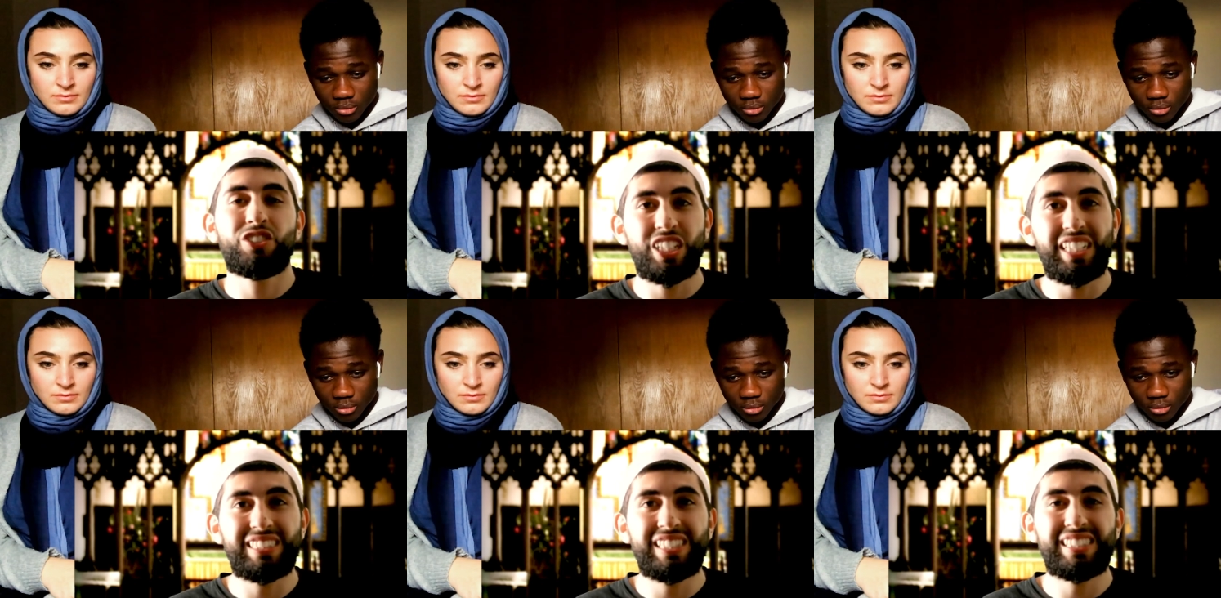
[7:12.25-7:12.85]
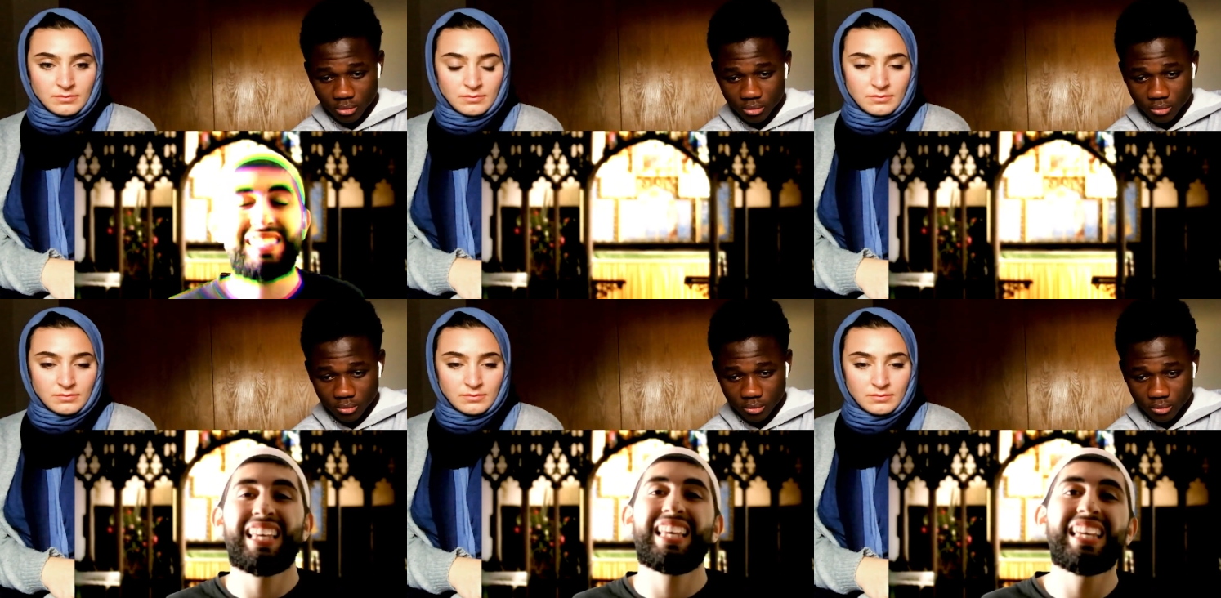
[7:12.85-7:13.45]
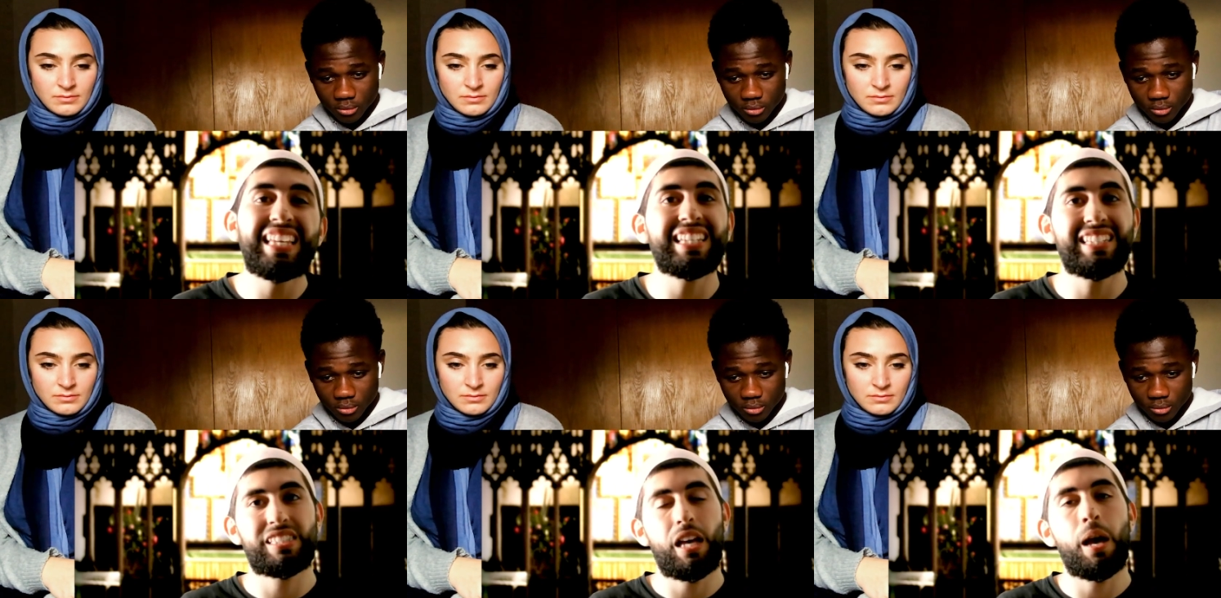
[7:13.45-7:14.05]
Speaker 1: of Jesus, Jesus
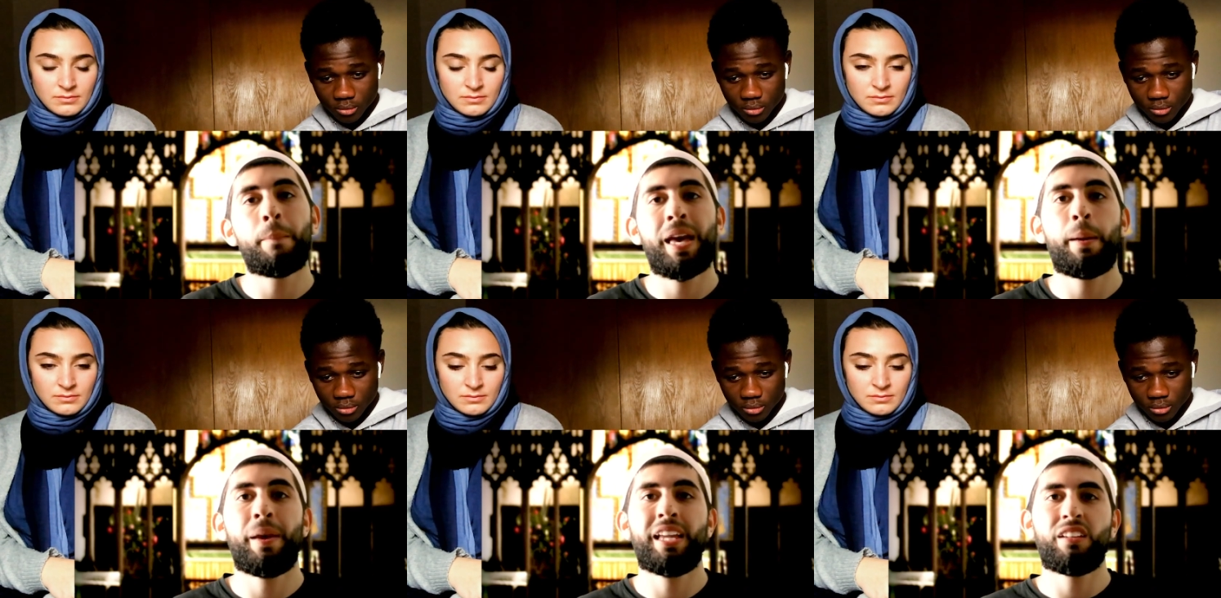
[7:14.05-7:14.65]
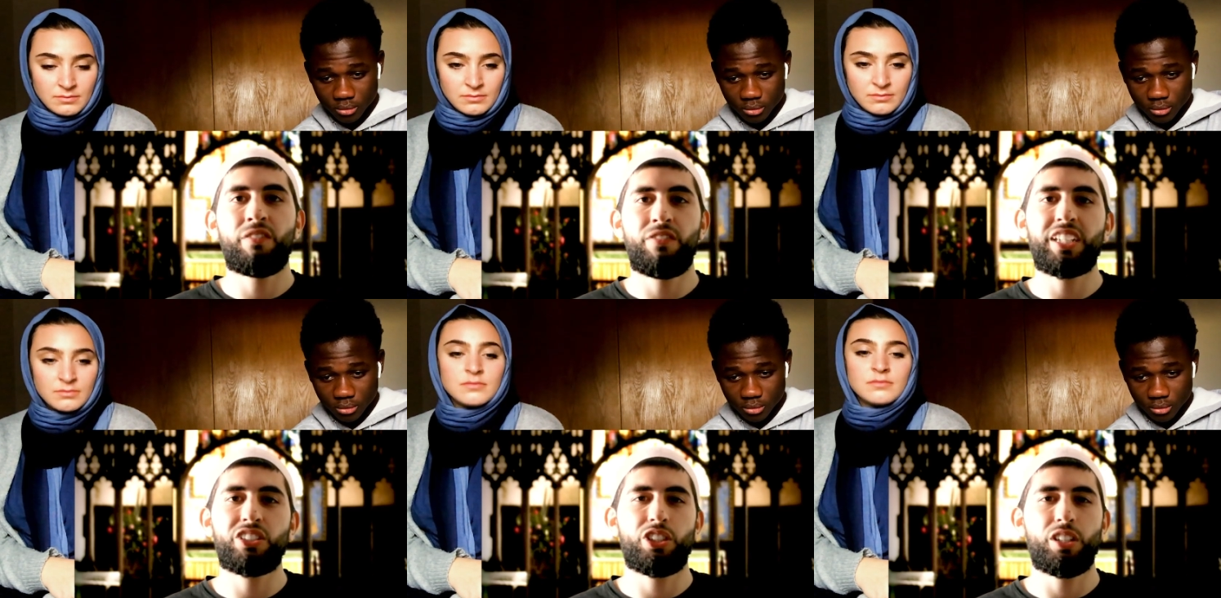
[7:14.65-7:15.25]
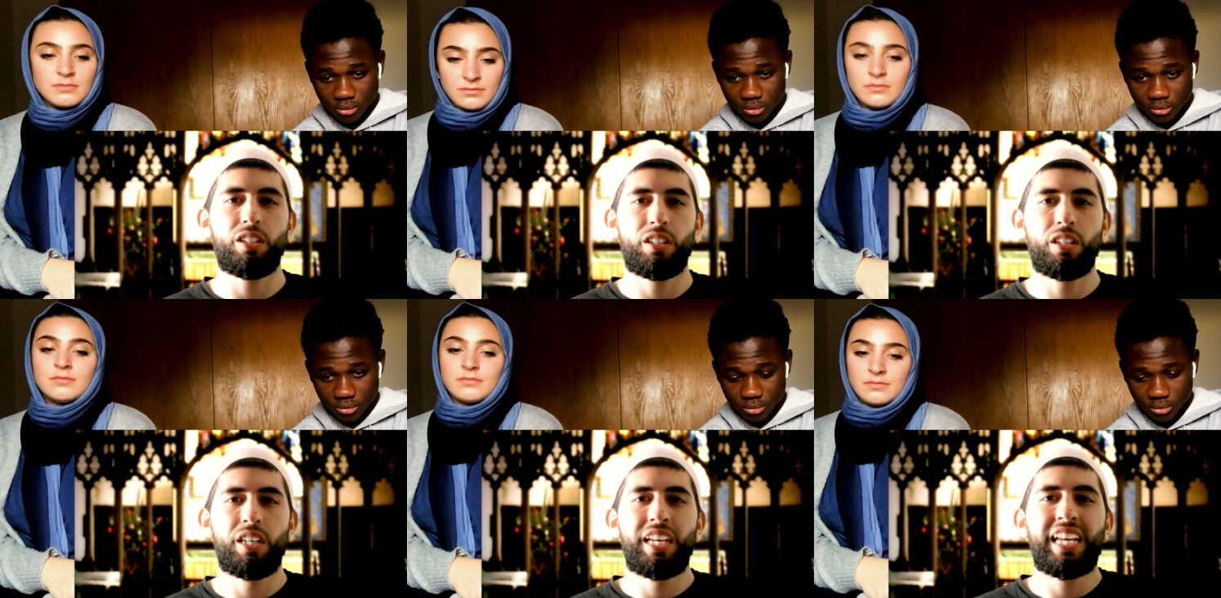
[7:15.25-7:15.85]
is a man-made invention.
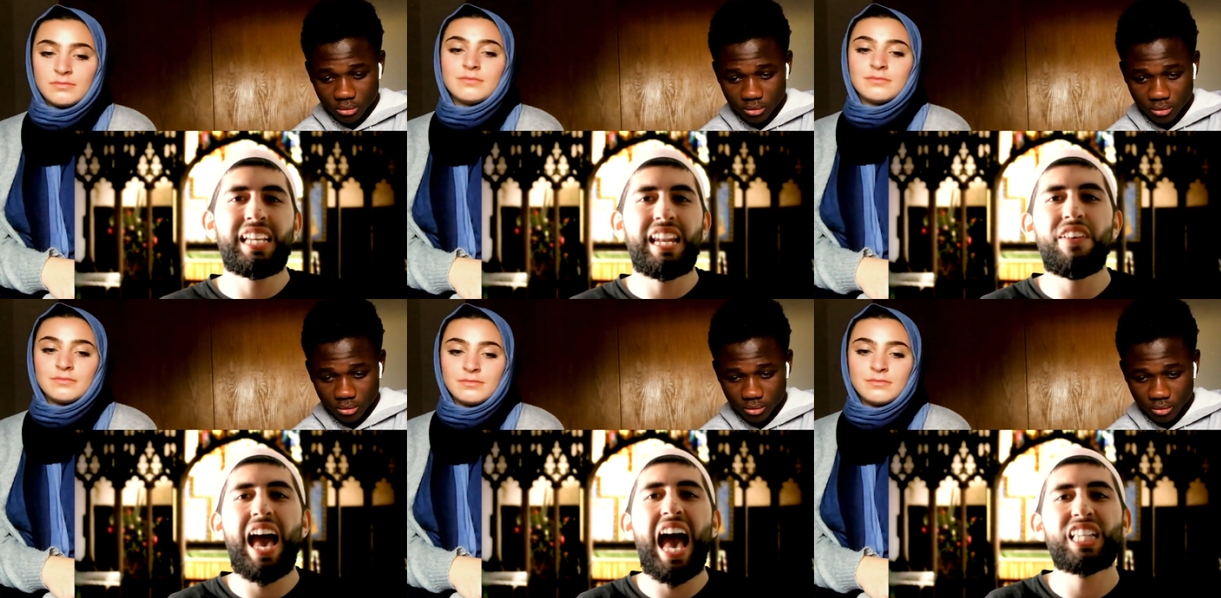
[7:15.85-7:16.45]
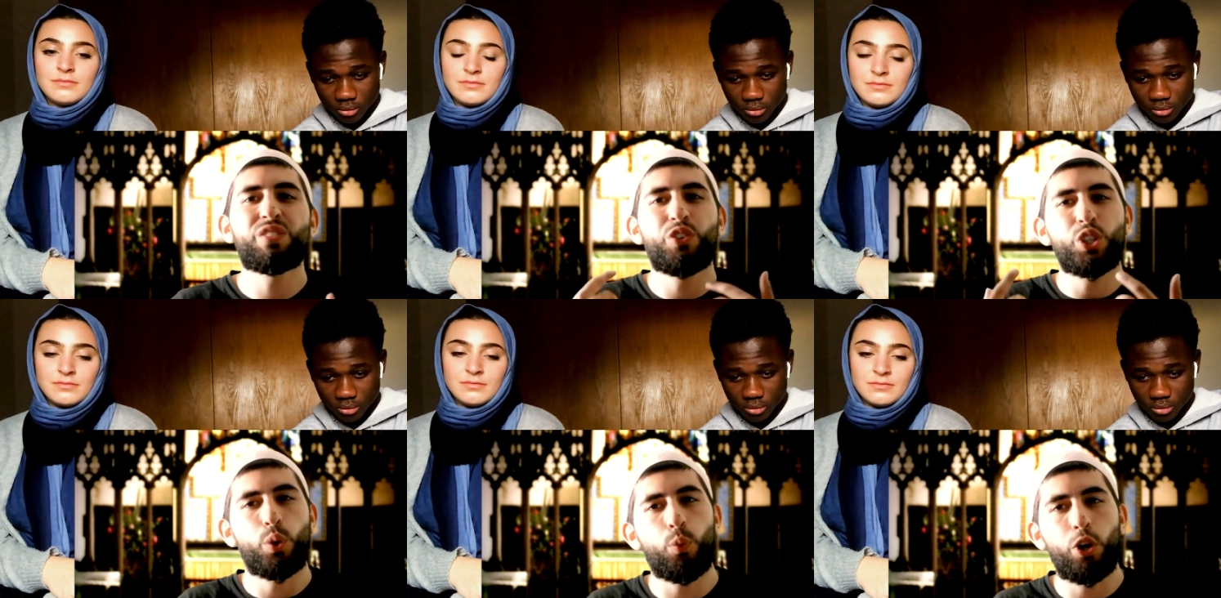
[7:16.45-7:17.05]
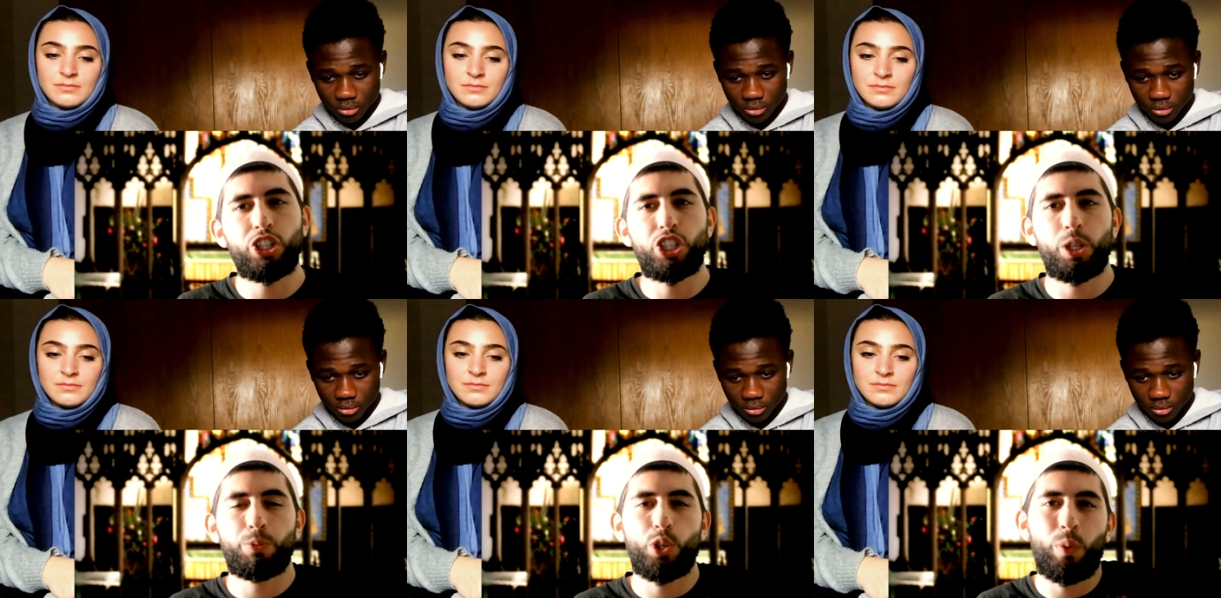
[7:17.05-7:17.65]
He never asks for your
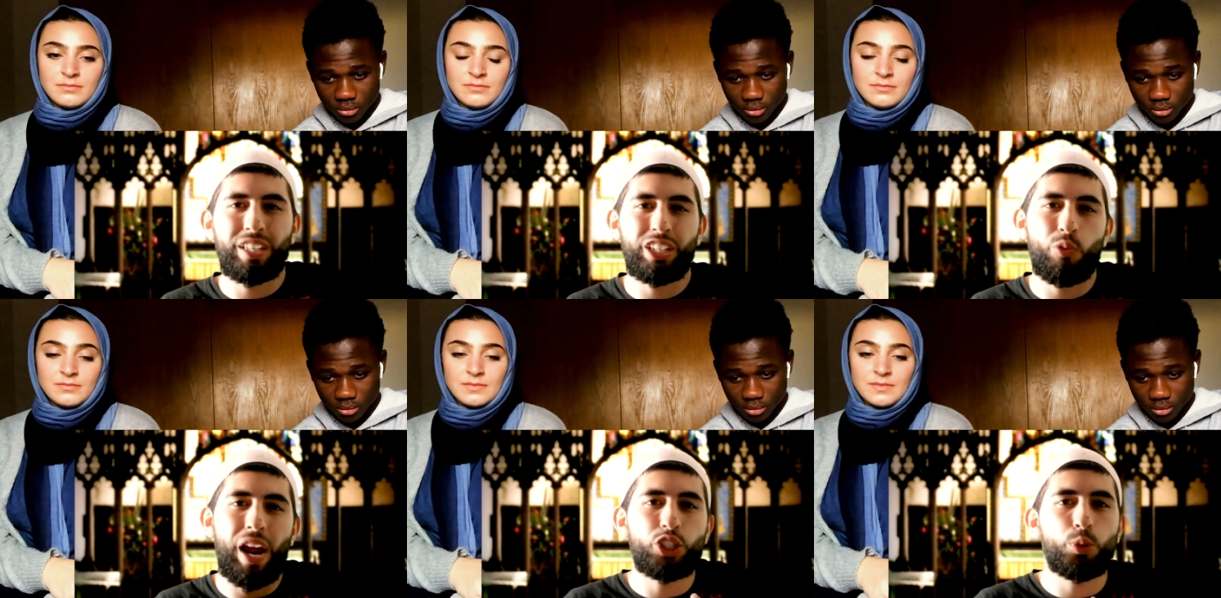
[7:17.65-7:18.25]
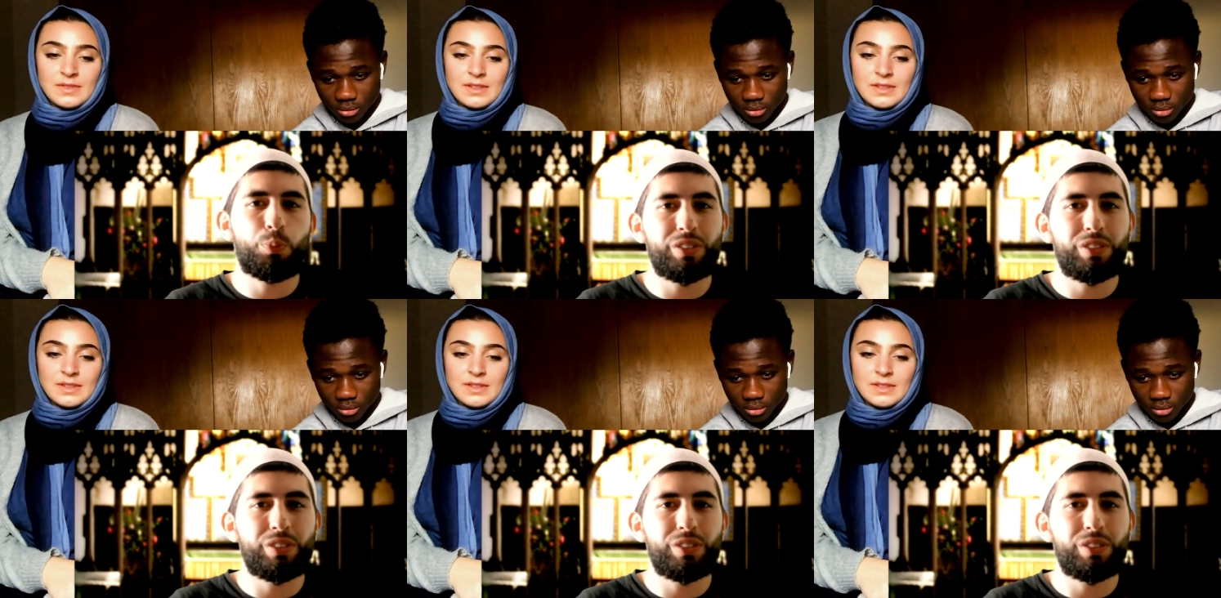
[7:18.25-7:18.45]
worship so he can grant you